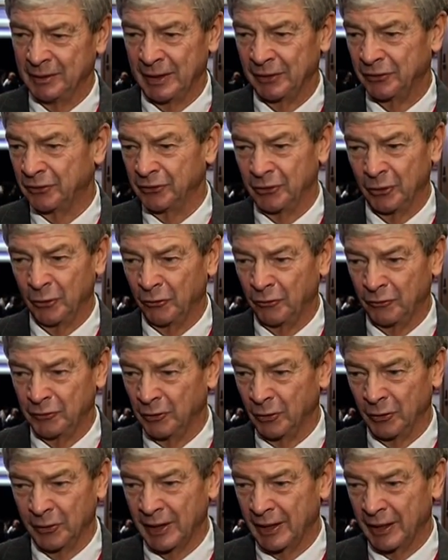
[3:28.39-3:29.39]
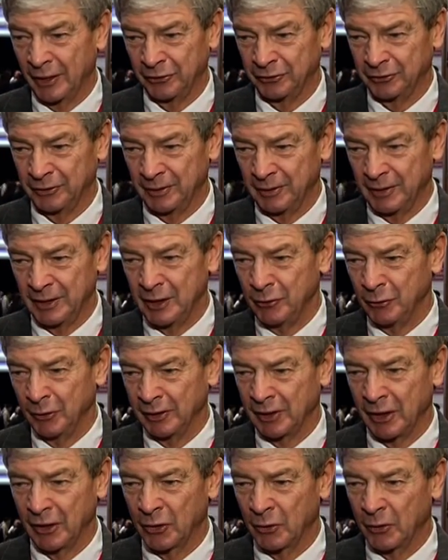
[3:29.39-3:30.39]
That's no cost.
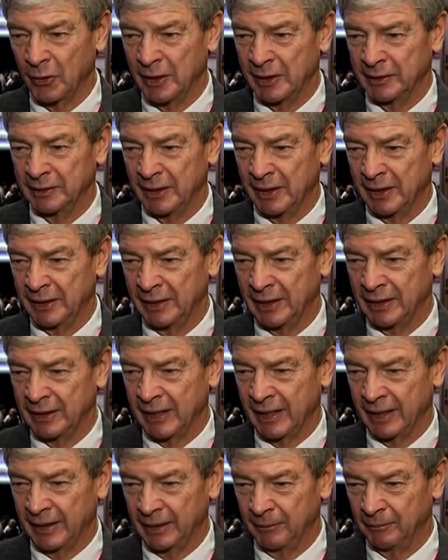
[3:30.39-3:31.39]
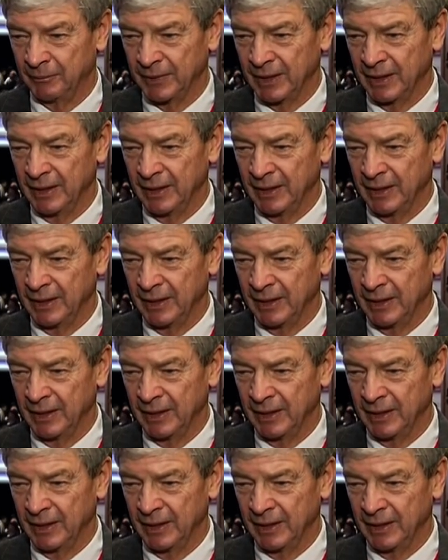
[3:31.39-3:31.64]
Anyone can go online and get it.